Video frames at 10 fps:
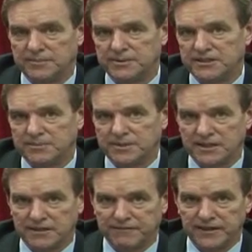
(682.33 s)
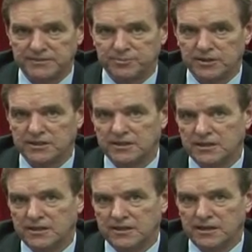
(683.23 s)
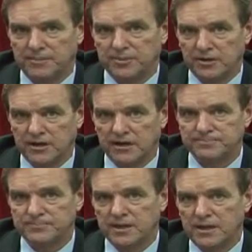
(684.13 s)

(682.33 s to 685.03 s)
Embassy Manila Facebook and up it'll come.